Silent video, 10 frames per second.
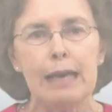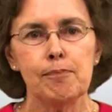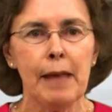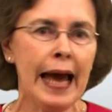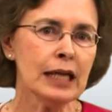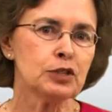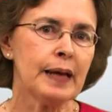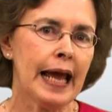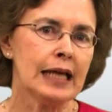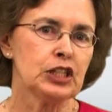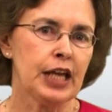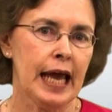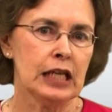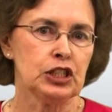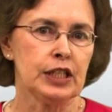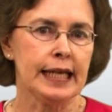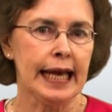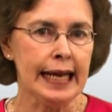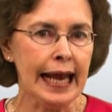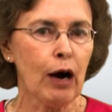Management education
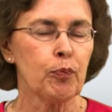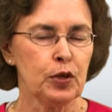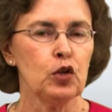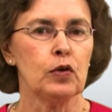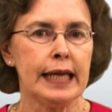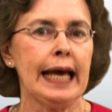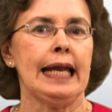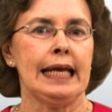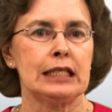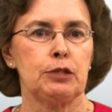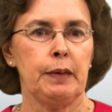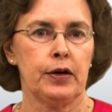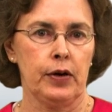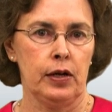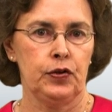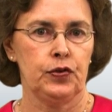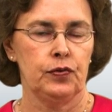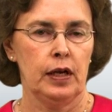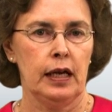can help you get experience.